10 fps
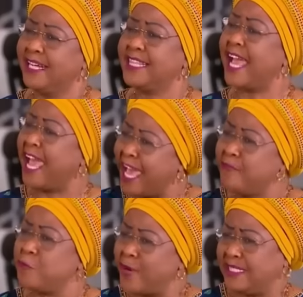They
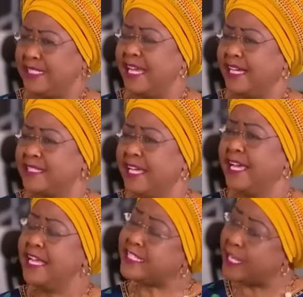have what it takes.
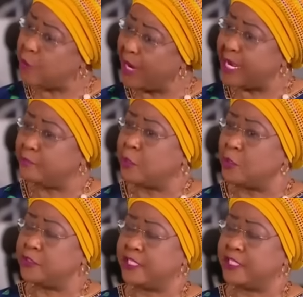It's a wake-up call,